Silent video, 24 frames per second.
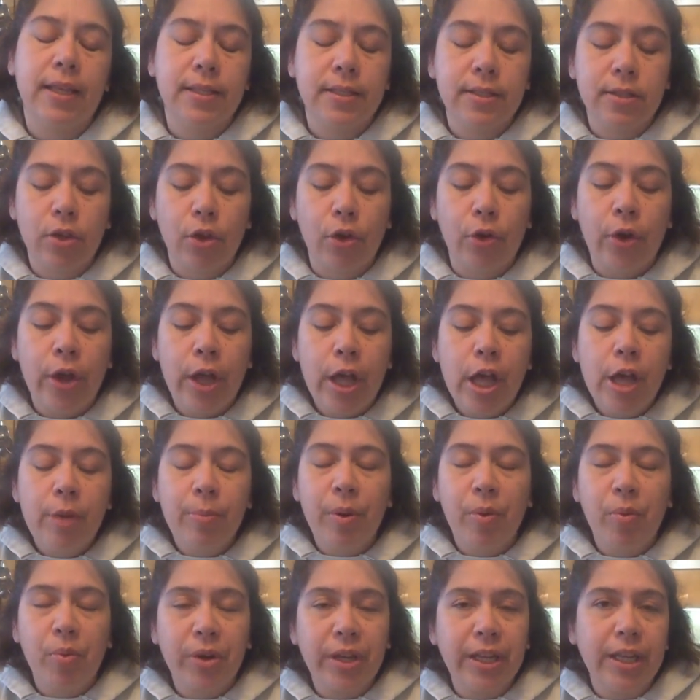So,
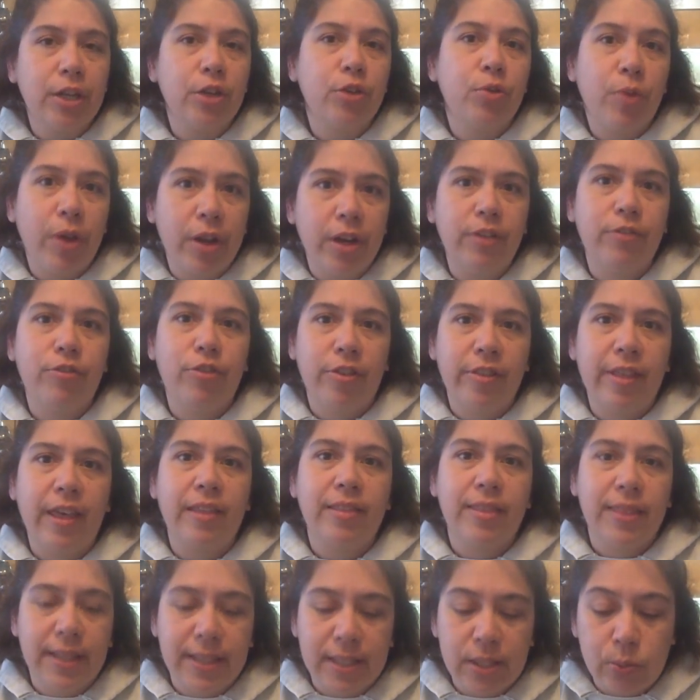but we're getting ready for that
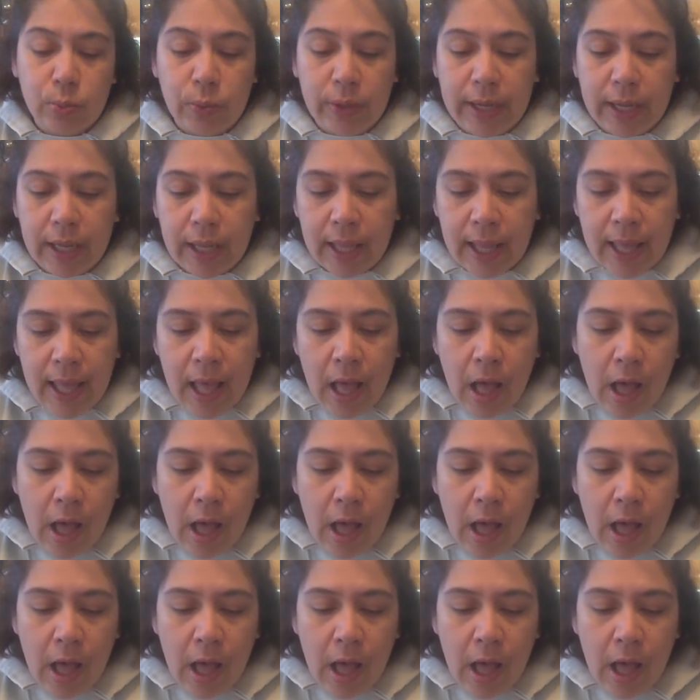this week.